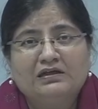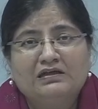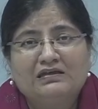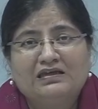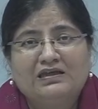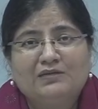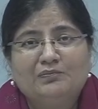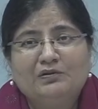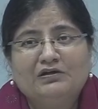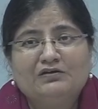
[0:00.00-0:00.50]

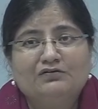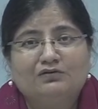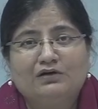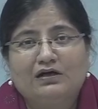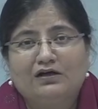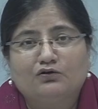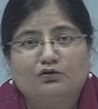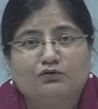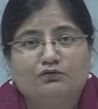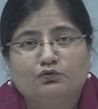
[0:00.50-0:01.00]
keeping
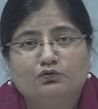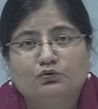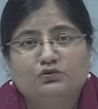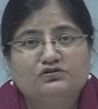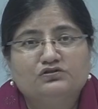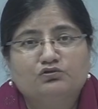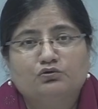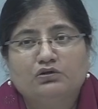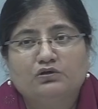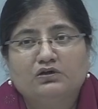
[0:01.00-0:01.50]
track of who
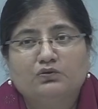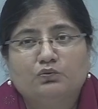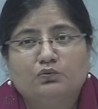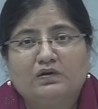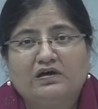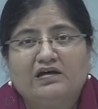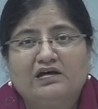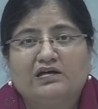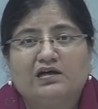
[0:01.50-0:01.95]
is going where,